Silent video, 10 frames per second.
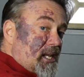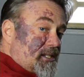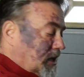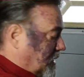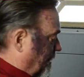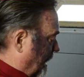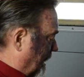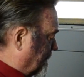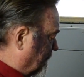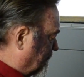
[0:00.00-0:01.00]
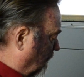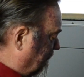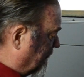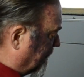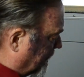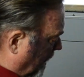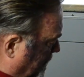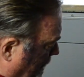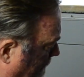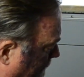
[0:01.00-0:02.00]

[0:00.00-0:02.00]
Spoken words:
that's on the bottom, because once the sludge on the